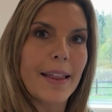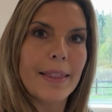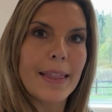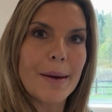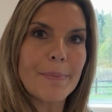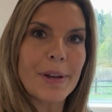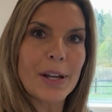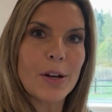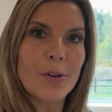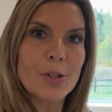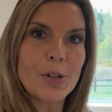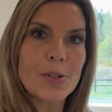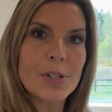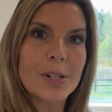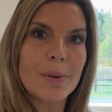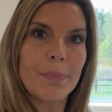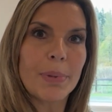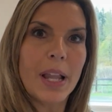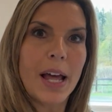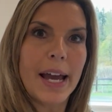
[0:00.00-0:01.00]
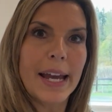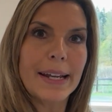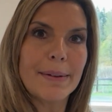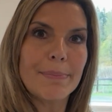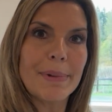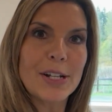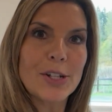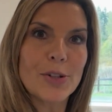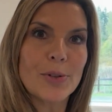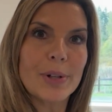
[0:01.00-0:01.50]
let me go do some
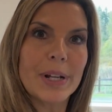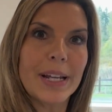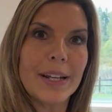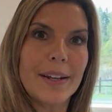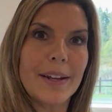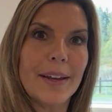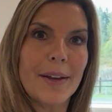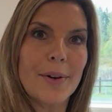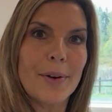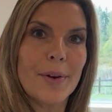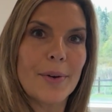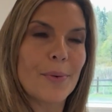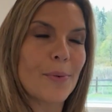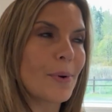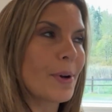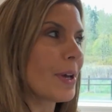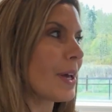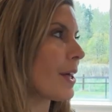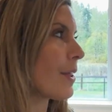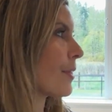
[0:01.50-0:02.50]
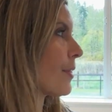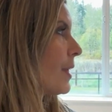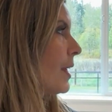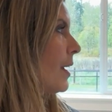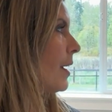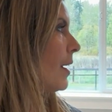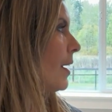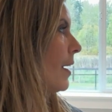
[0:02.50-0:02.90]
blind measuring with